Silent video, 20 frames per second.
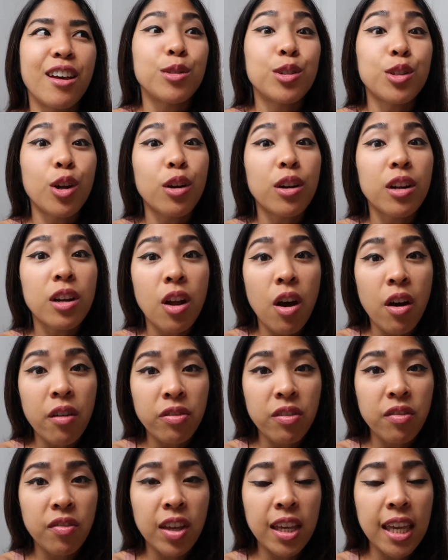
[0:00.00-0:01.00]
started off
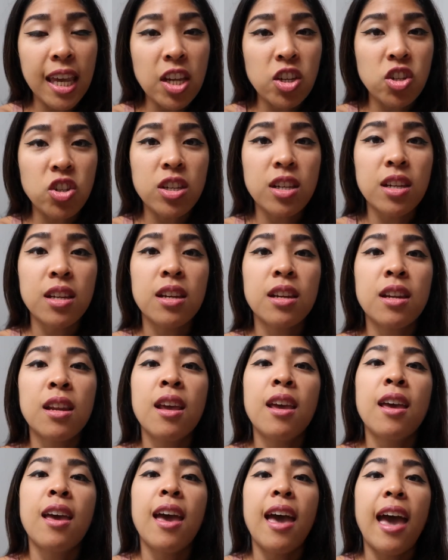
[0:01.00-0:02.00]
the vacation
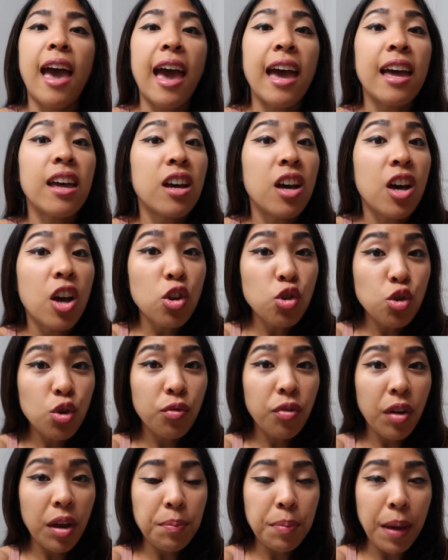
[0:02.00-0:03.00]
at one
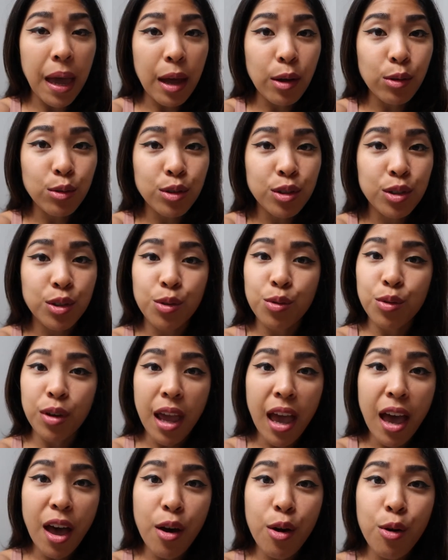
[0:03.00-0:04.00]
hundred five pounds, so
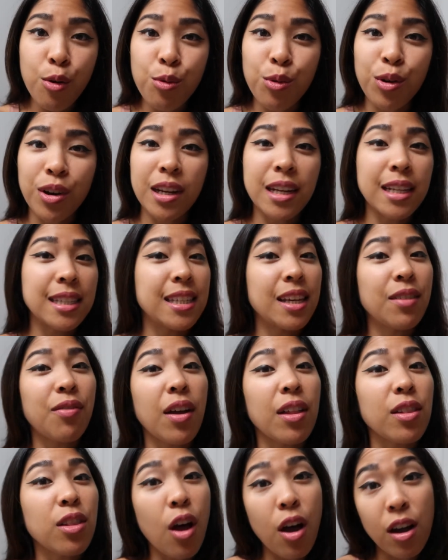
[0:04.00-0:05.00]
now we're gonna see if
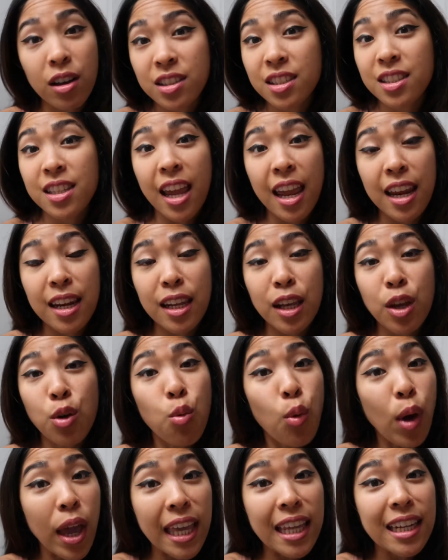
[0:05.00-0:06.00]
I lost any
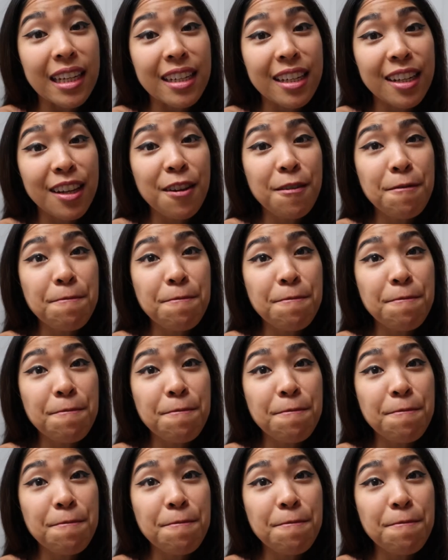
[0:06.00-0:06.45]
weight.